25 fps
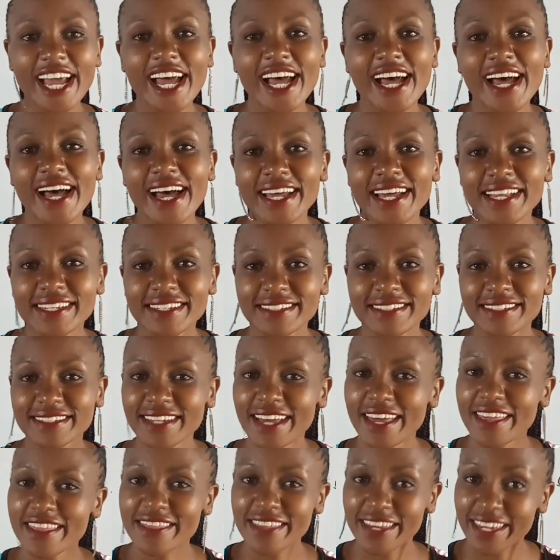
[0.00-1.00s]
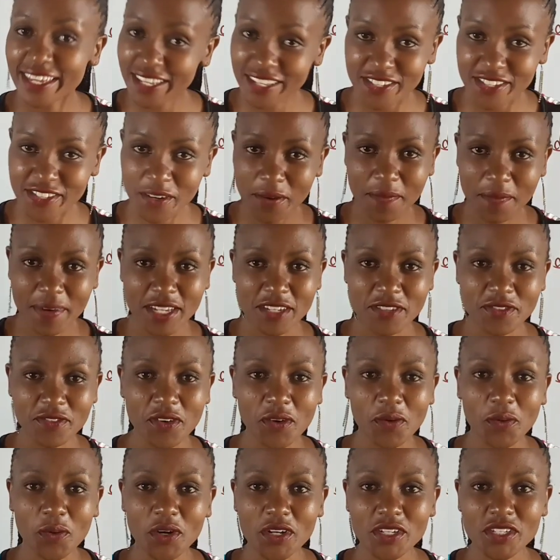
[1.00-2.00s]
And thank you so much for
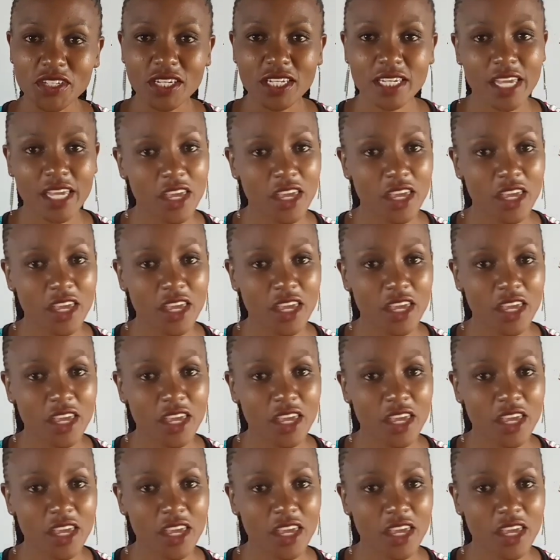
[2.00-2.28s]
watching.